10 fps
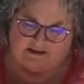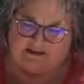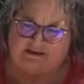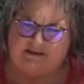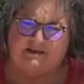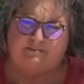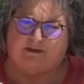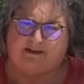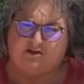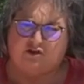This is a
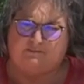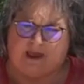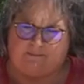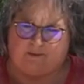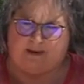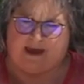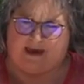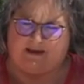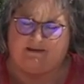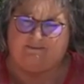bleached paper
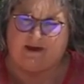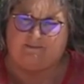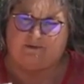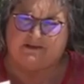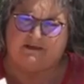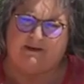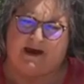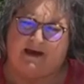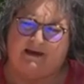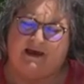bag, paper tea
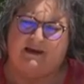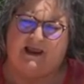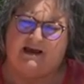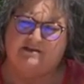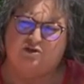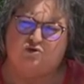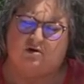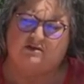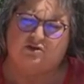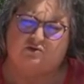bag, and it has a
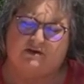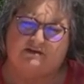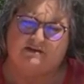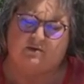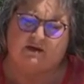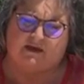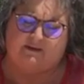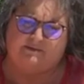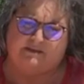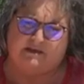drawstring, so it
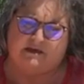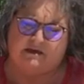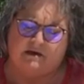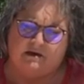keeps the